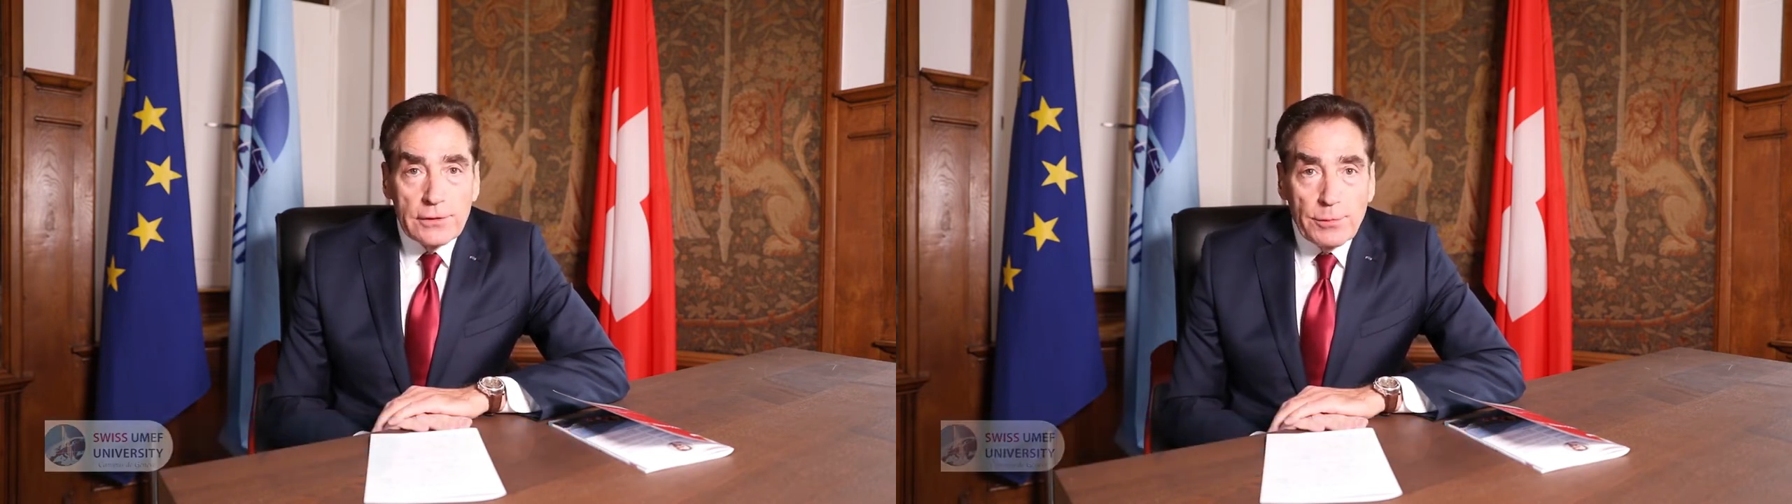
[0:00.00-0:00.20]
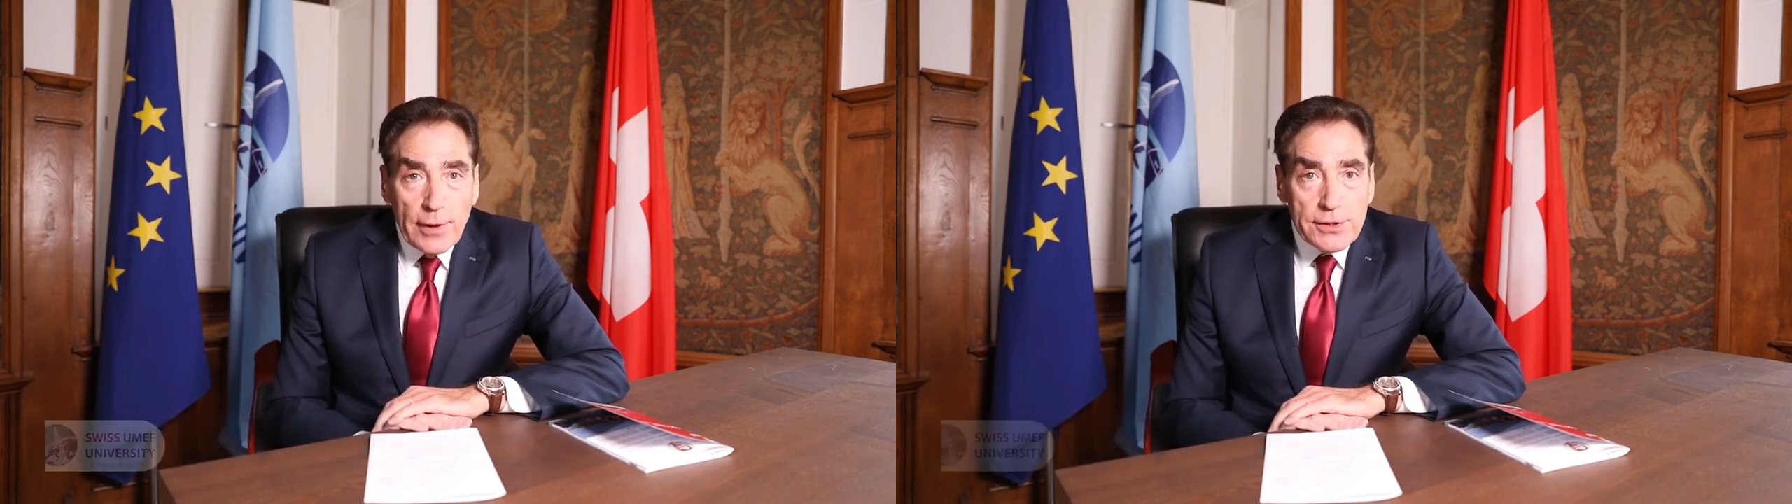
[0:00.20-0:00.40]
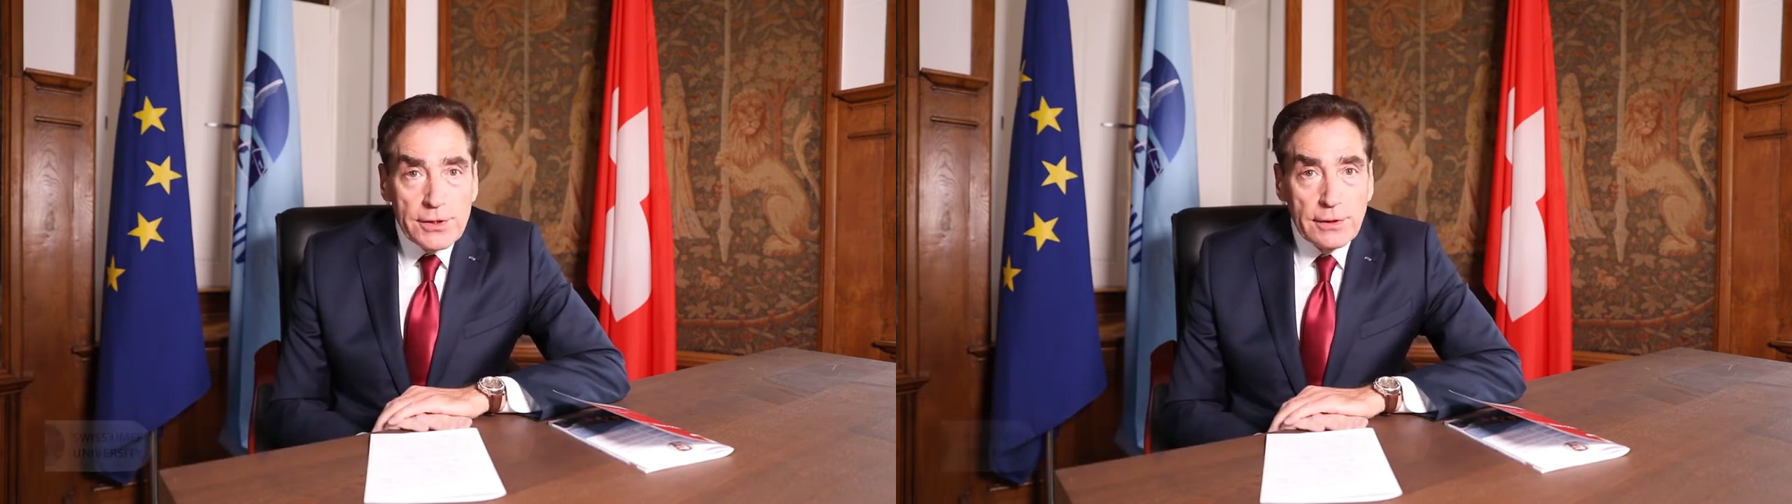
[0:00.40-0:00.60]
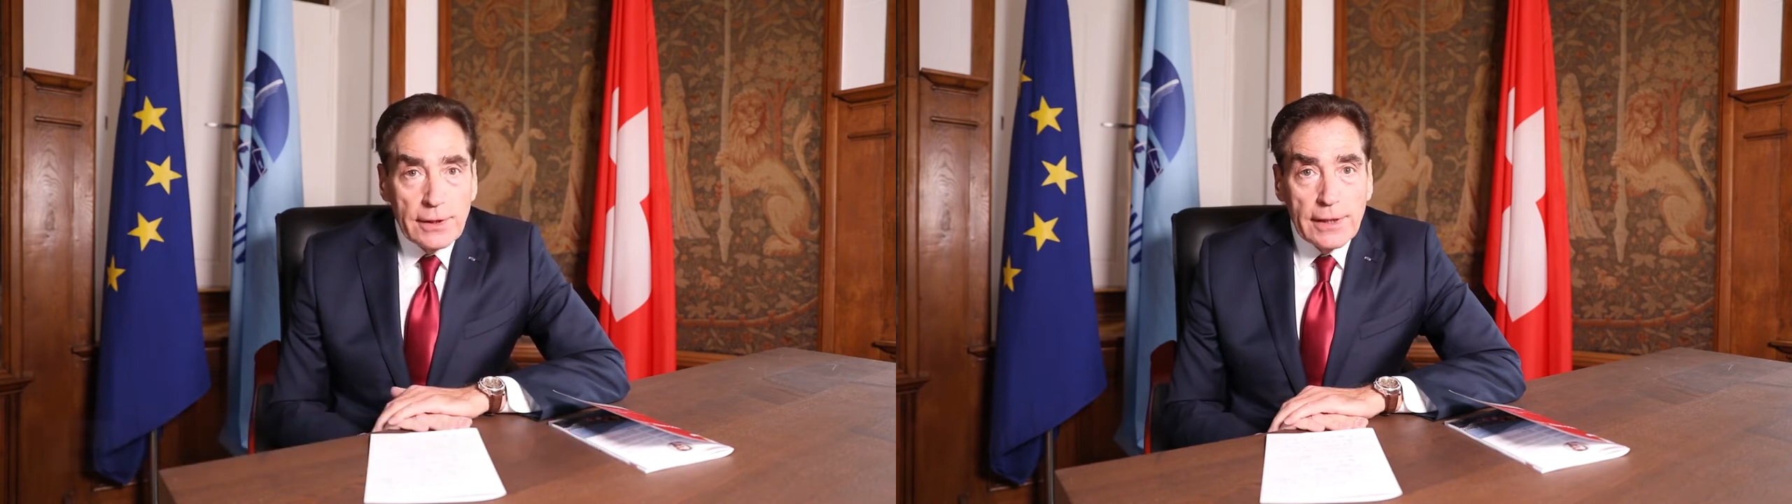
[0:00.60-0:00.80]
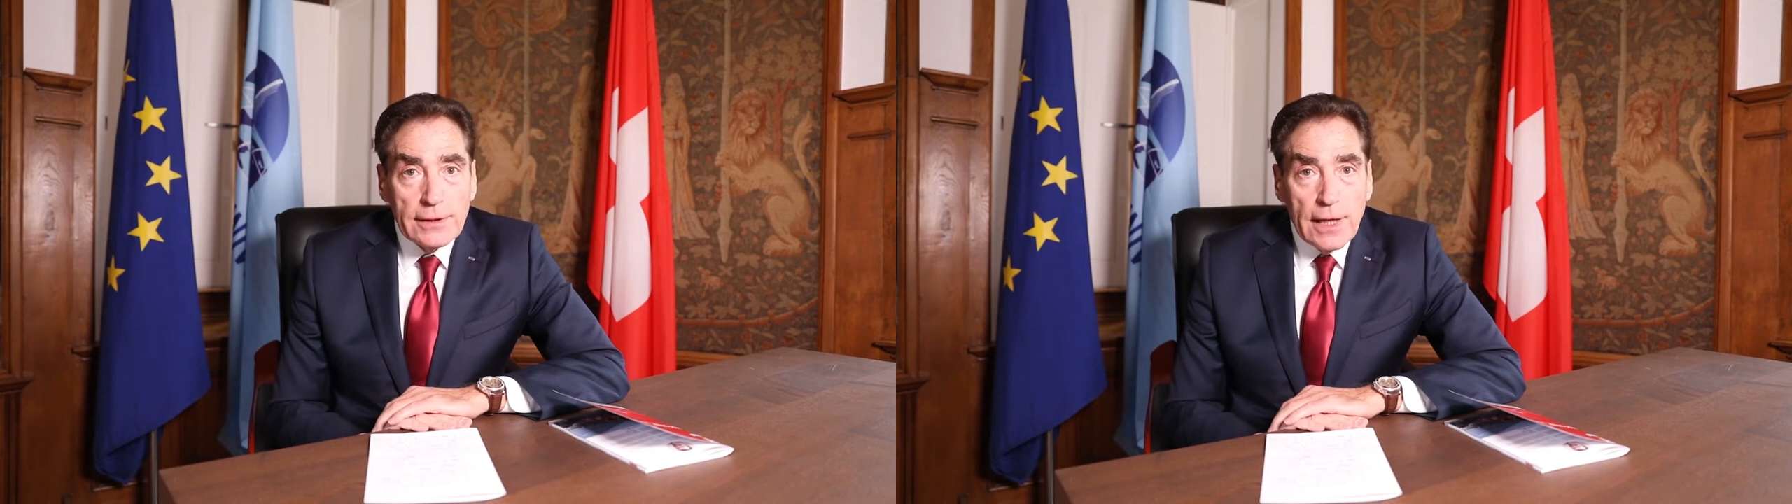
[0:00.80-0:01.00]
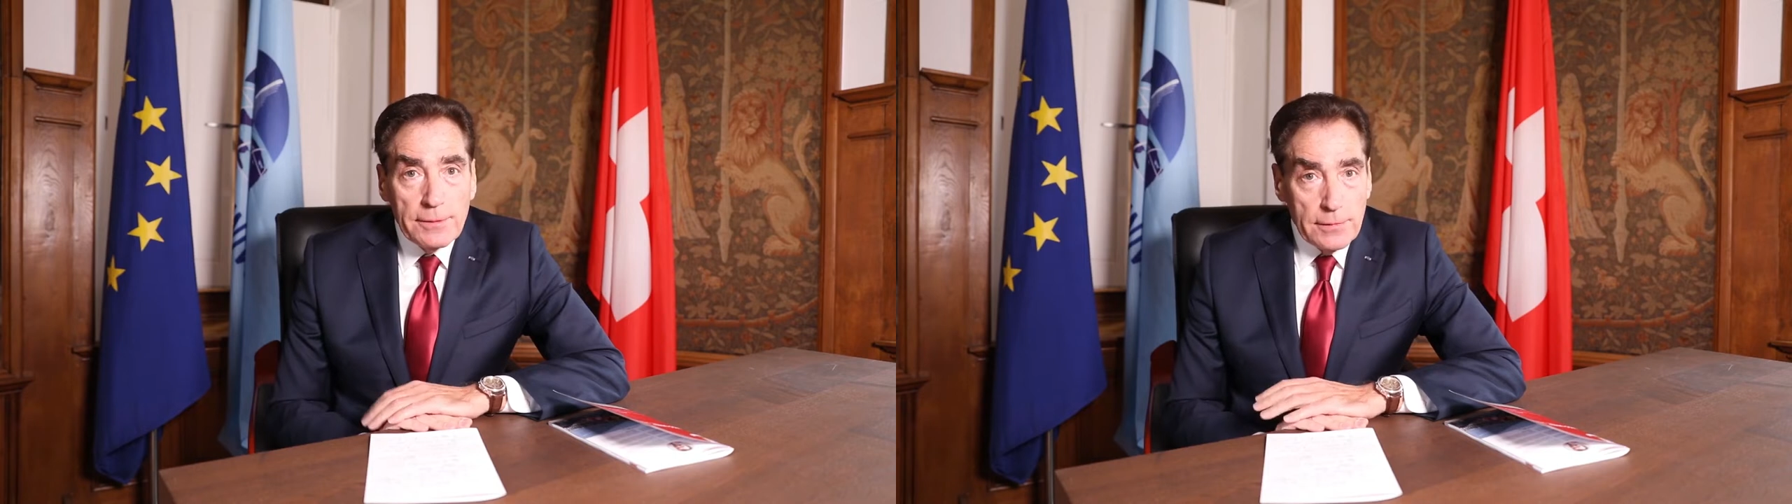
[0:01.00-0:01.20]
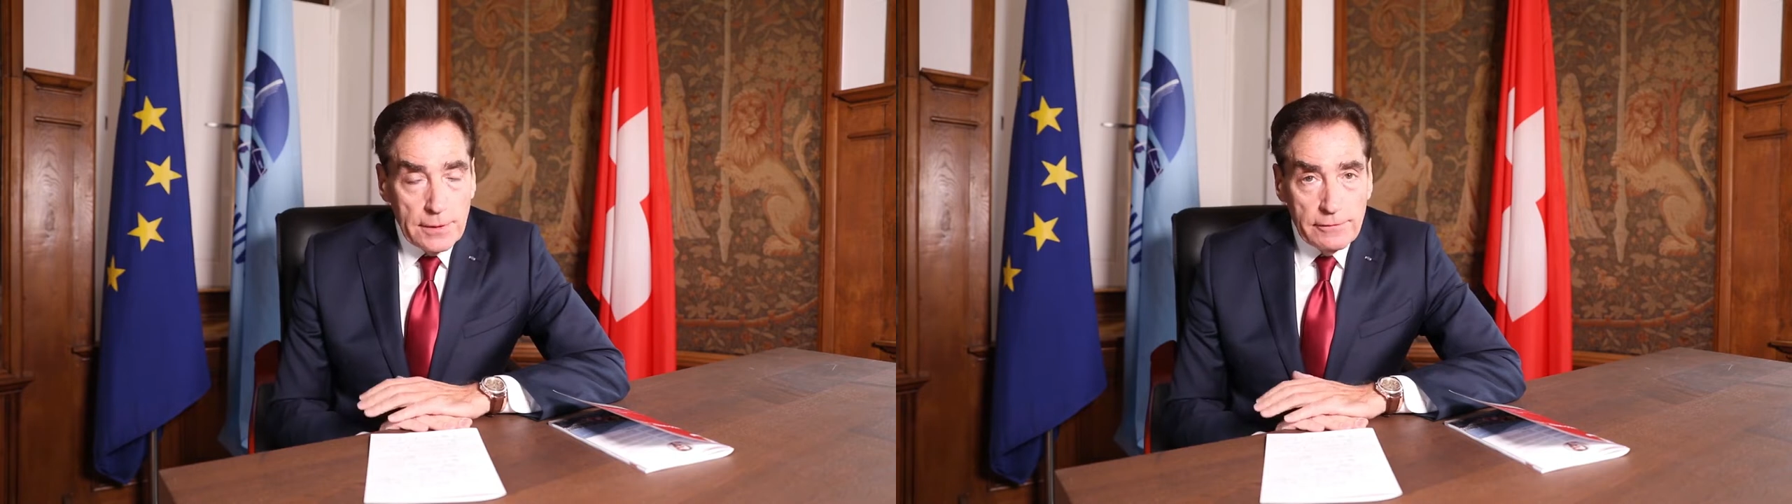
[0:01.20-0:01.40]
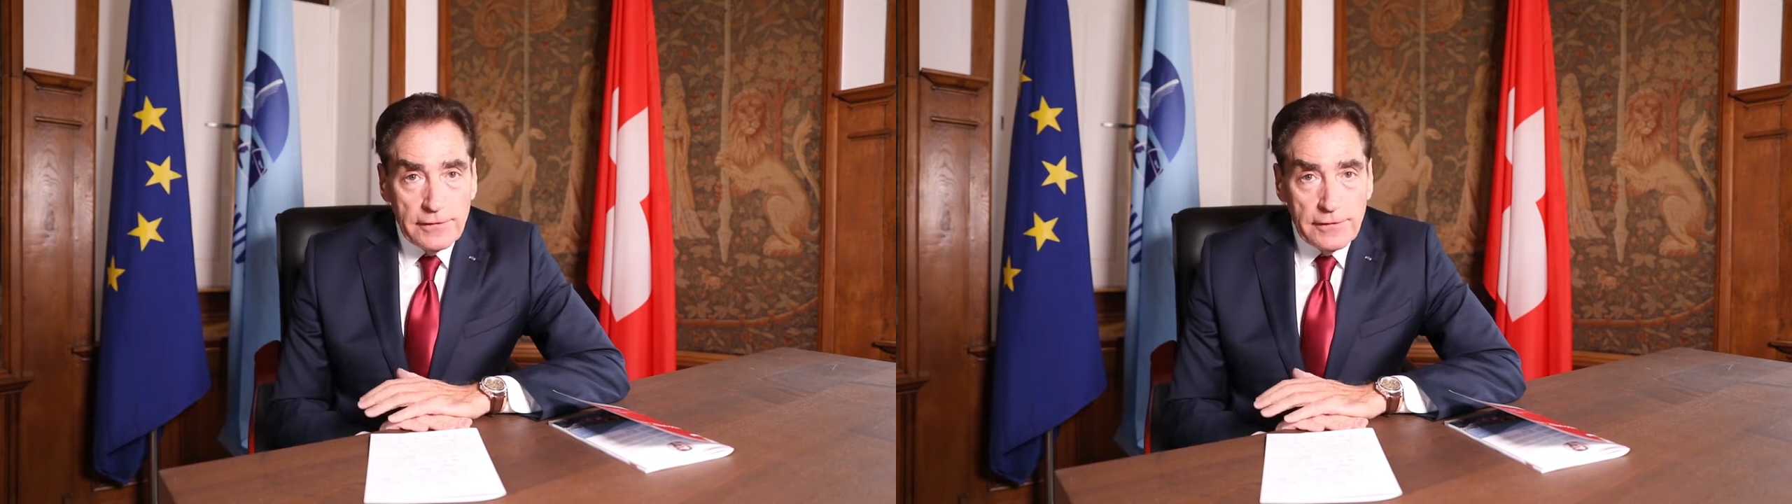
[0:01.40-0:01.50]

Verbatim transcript: the pleasure and I'm uh,